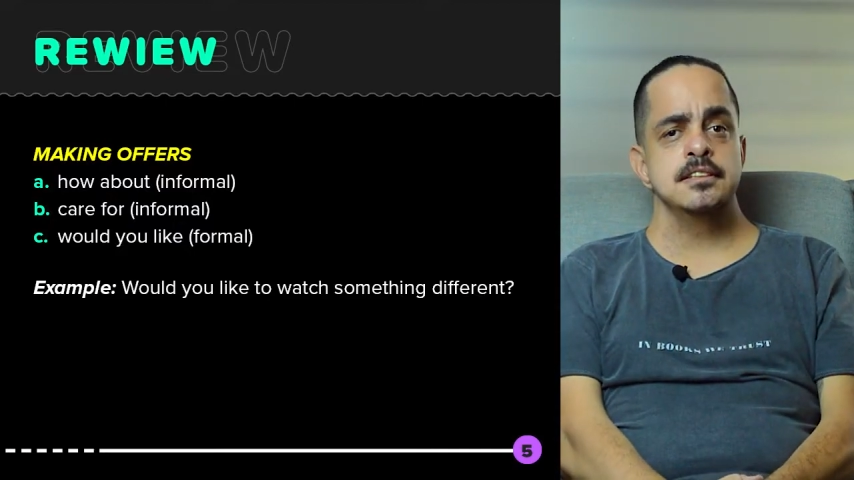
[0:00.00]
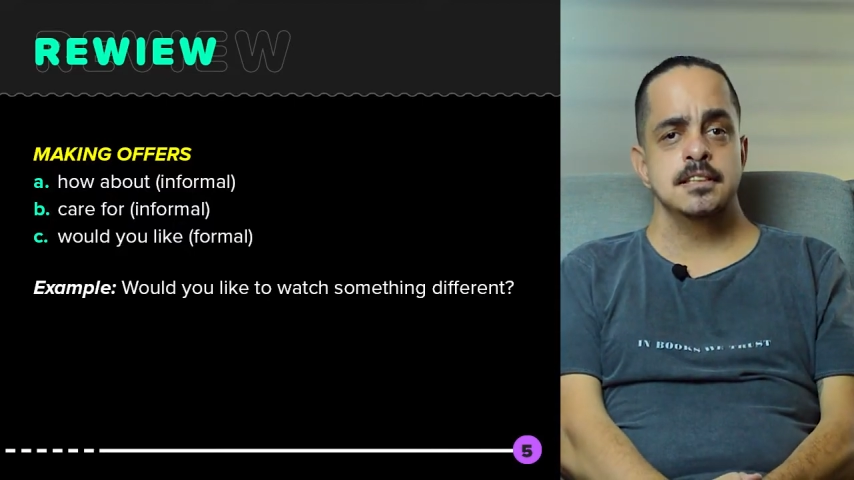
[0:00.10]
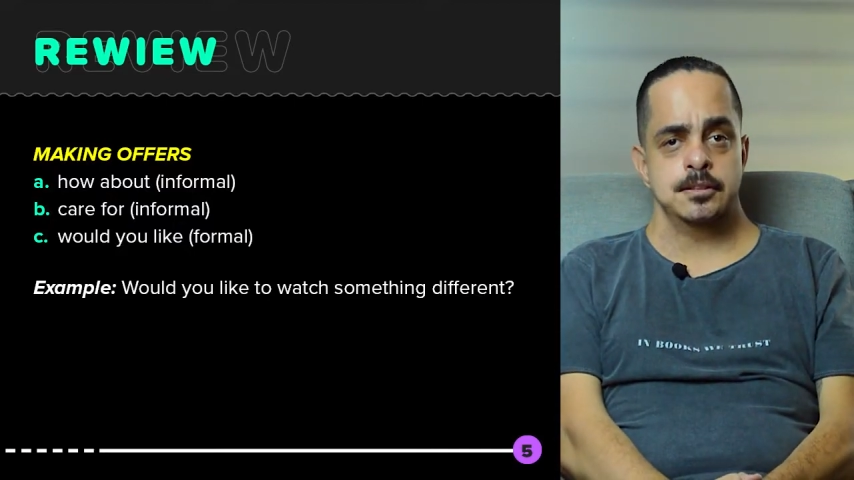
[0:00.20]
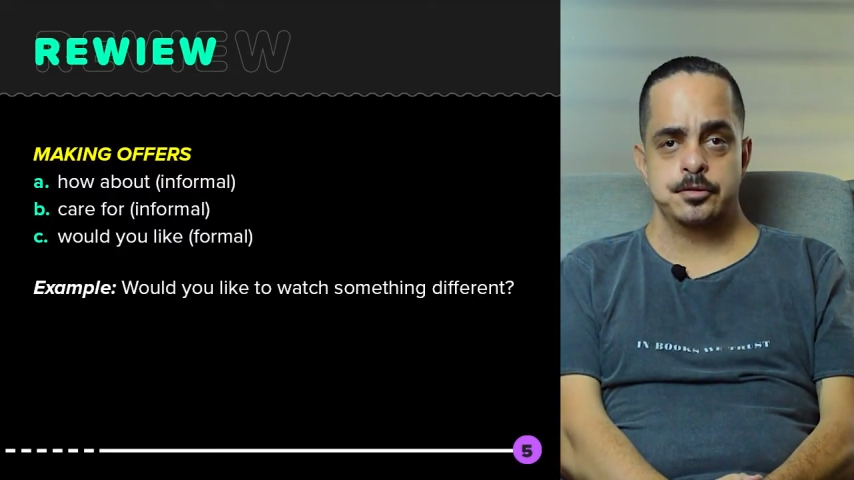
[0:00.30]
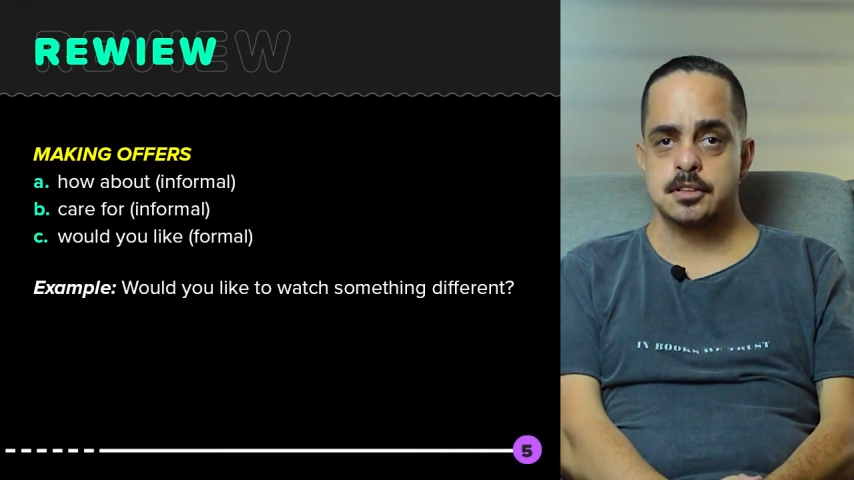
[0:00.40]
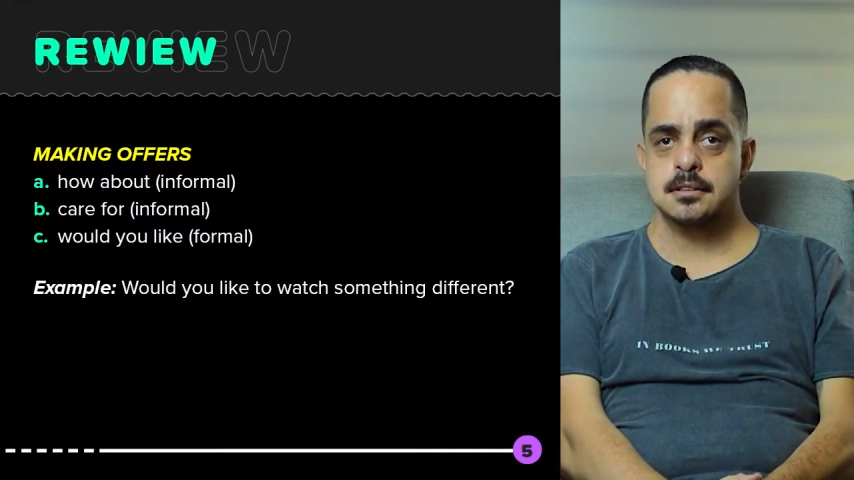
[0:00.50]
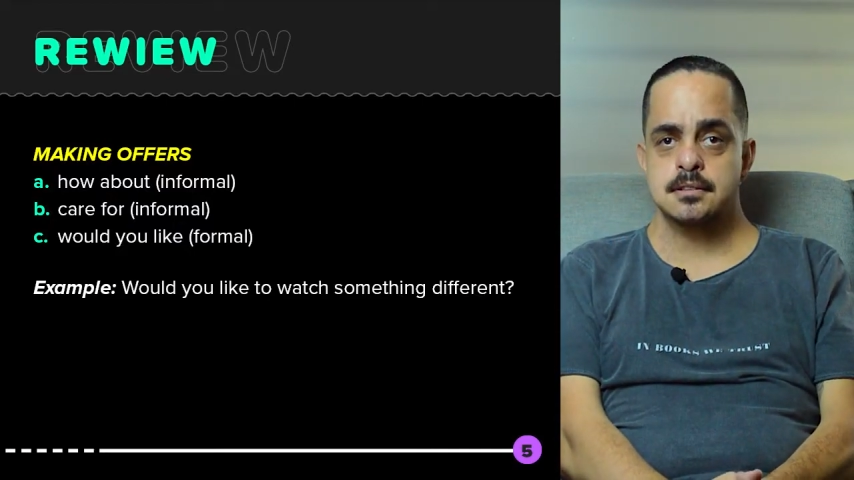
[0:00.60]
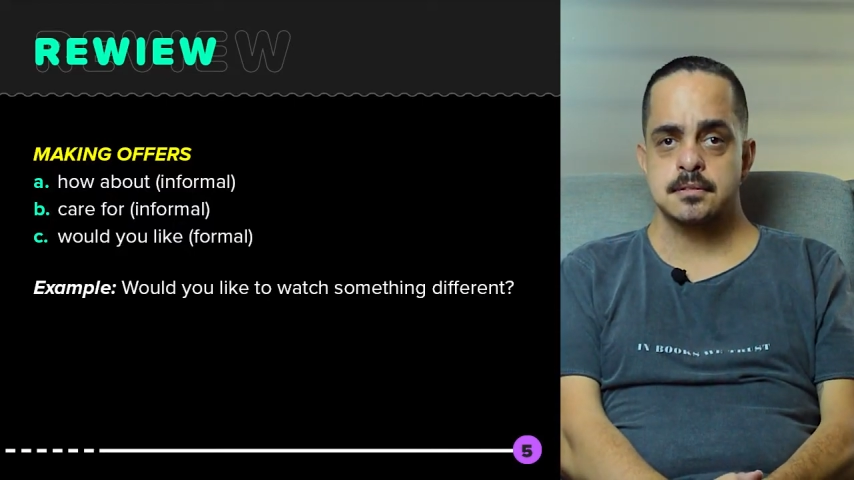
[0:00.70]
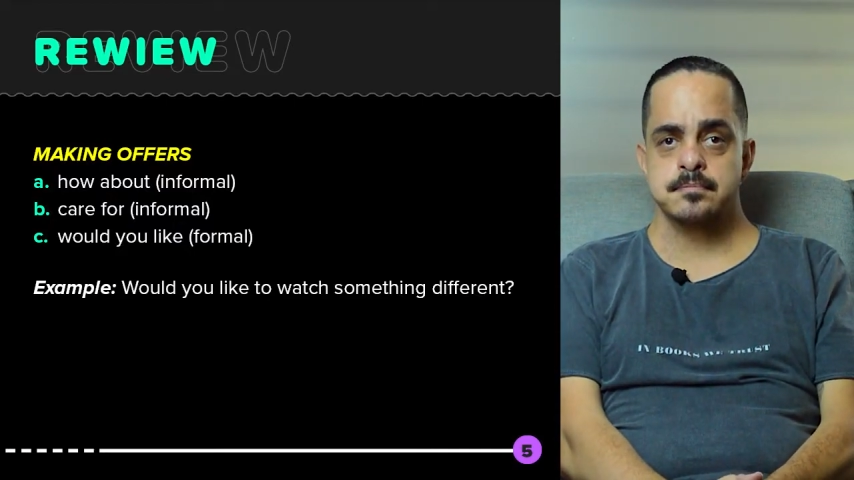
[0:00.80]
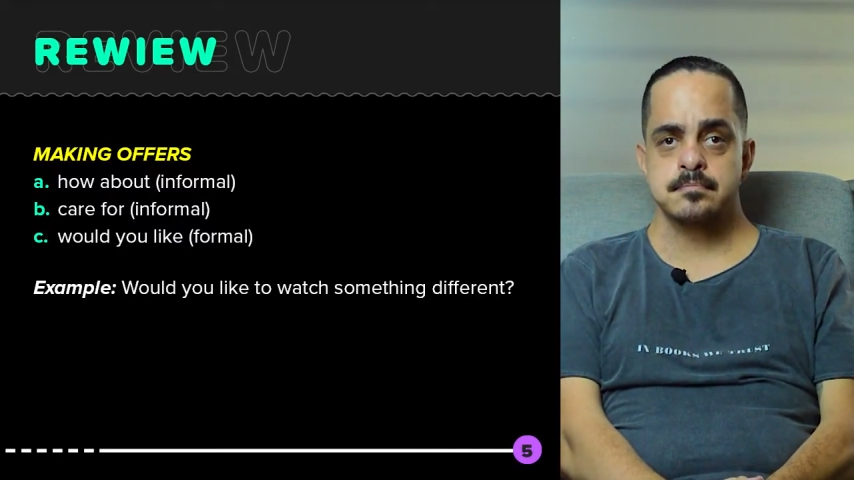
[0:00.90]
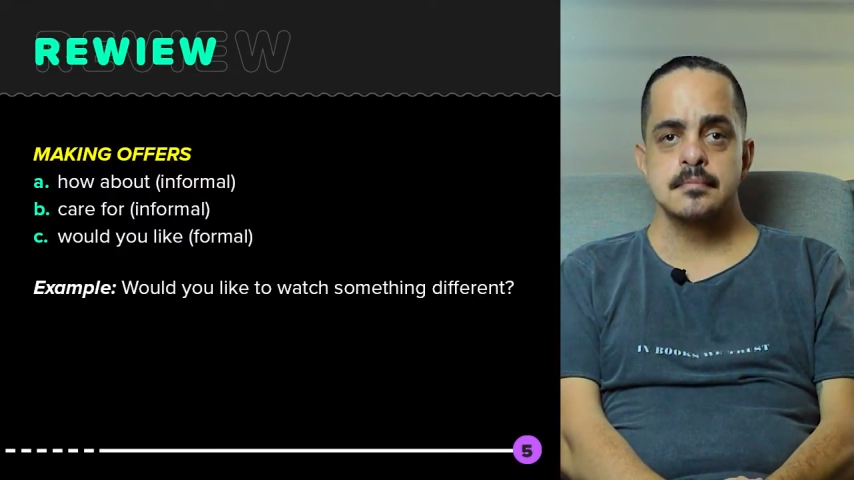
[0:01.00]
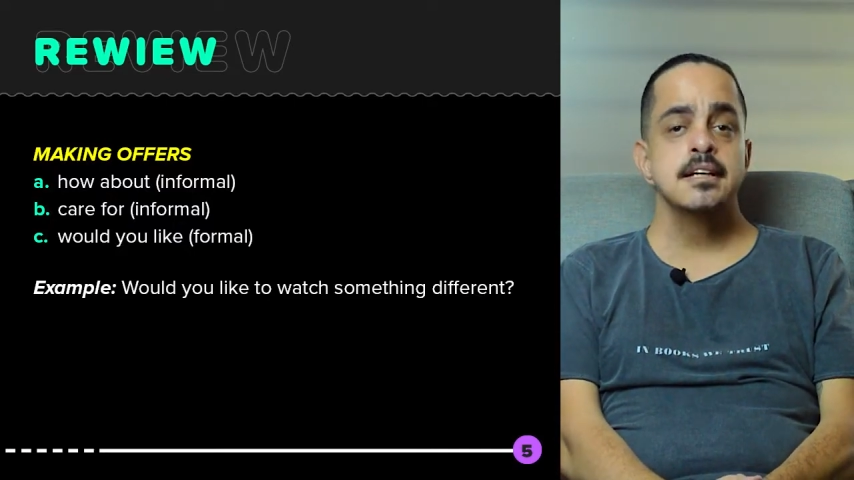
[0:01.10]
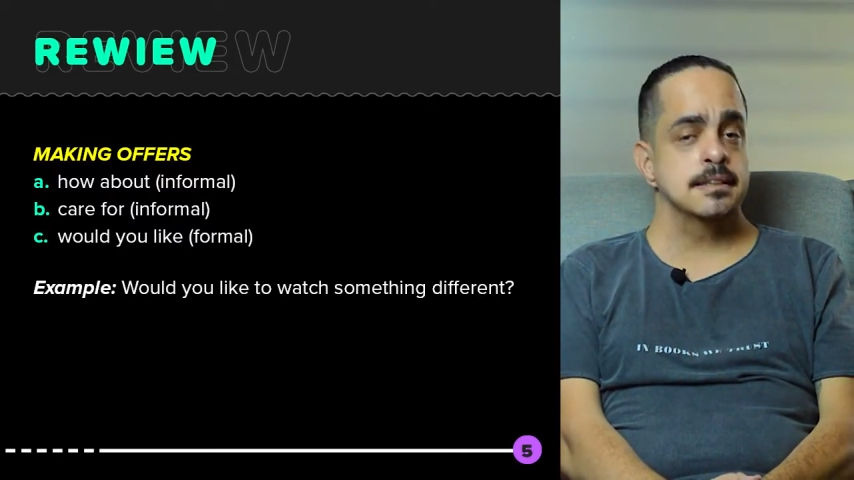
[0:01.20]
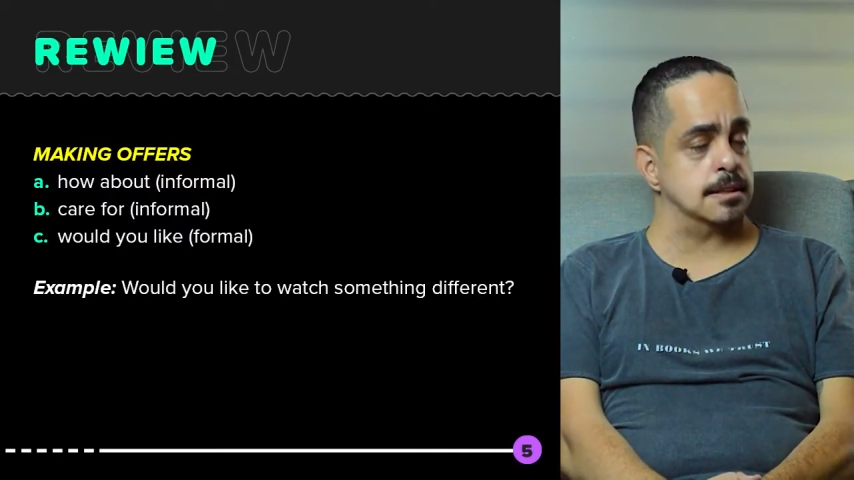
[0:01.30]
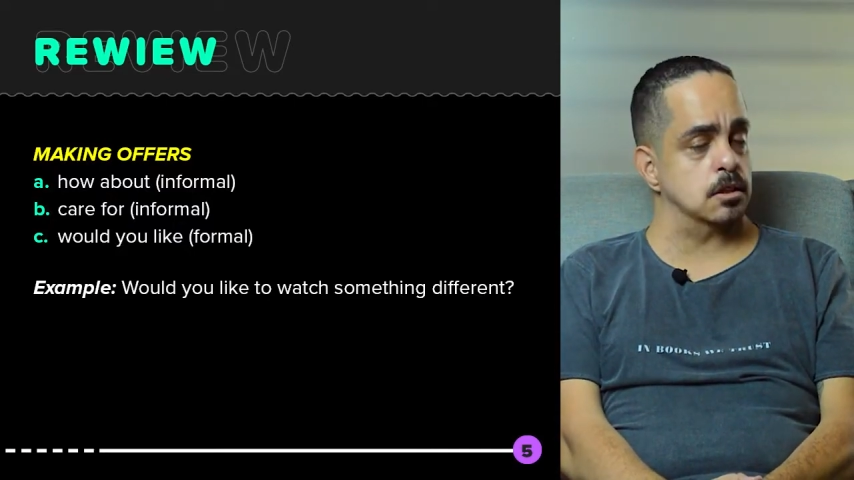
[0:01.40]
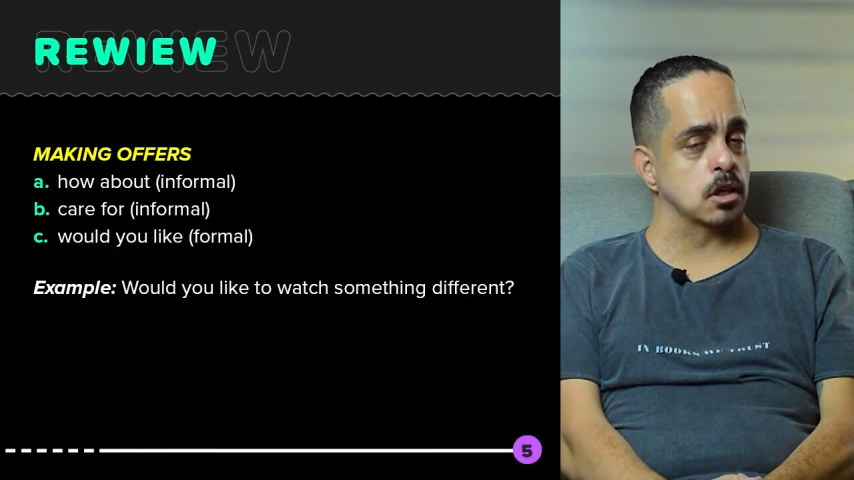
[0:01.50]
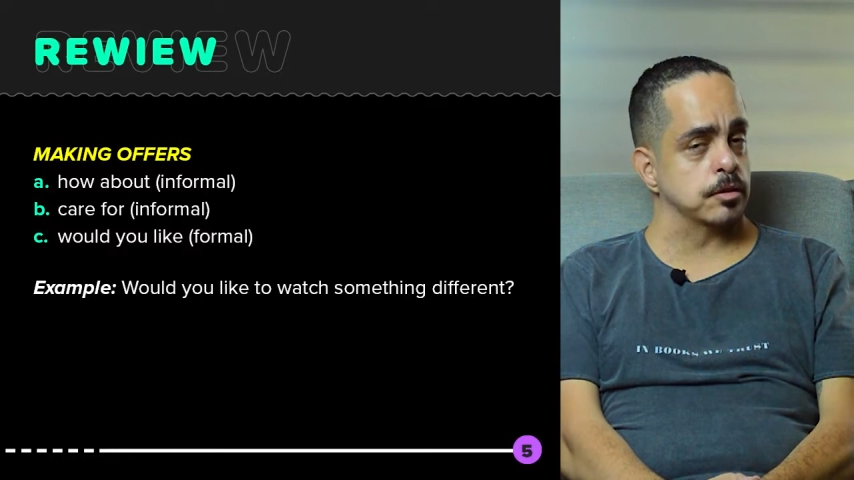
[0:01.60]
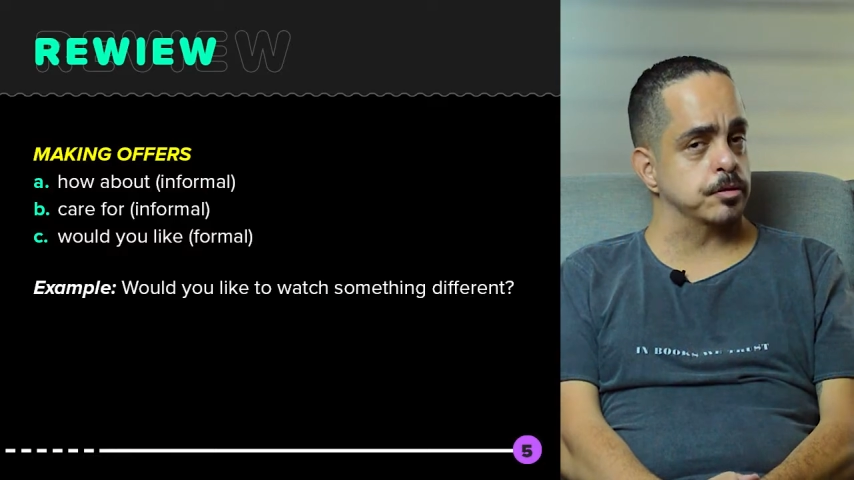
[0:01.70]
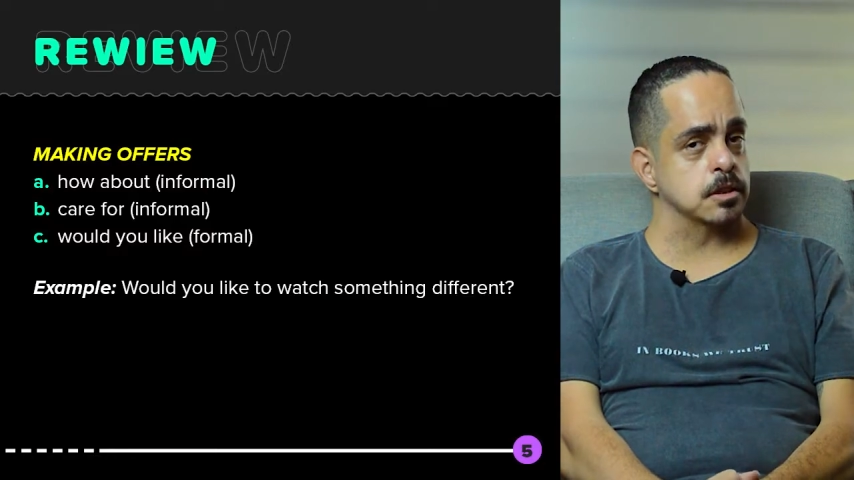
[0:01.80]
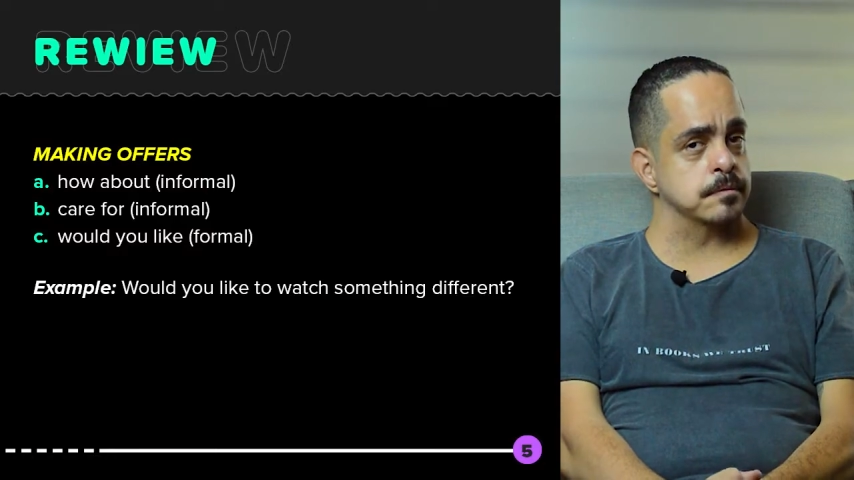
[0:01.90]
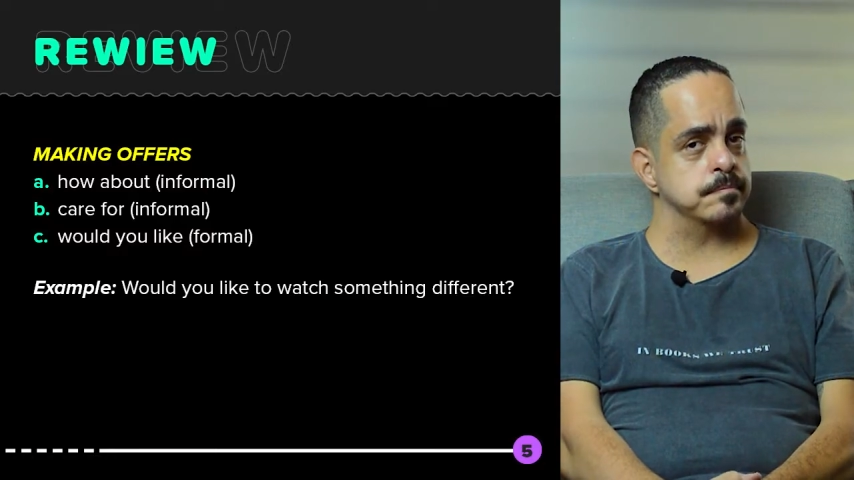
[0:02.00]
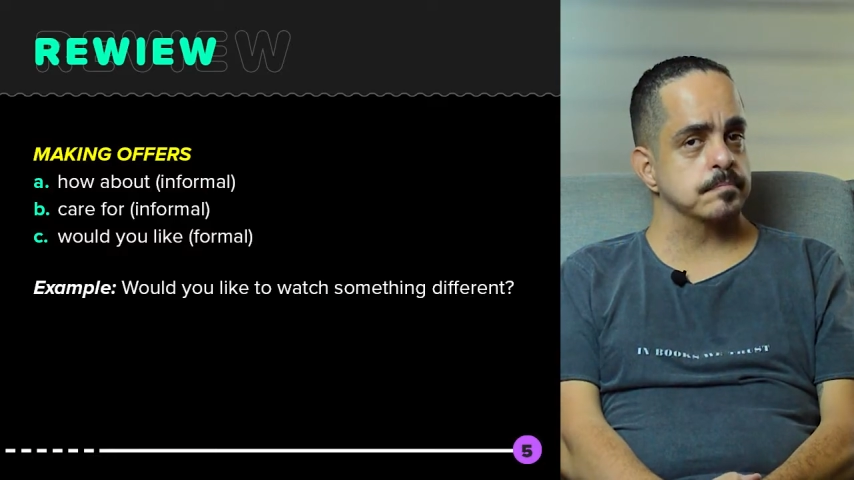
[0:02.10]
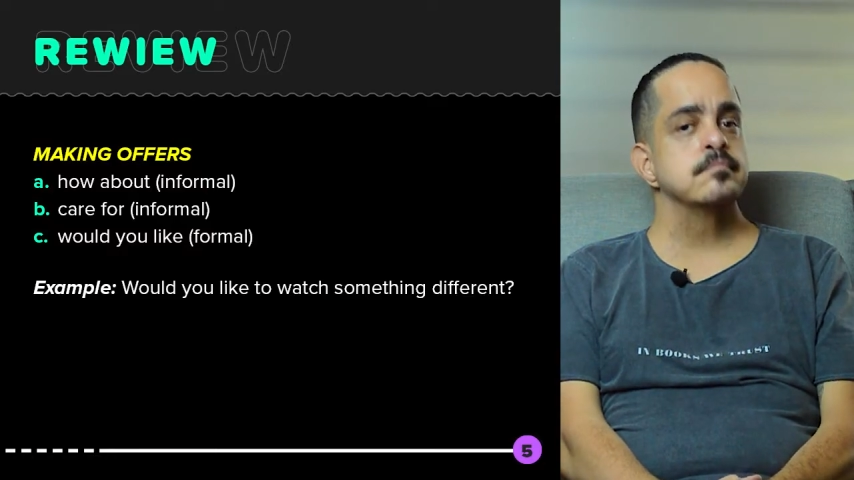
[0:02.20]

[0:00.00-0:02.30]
different? It's an offer.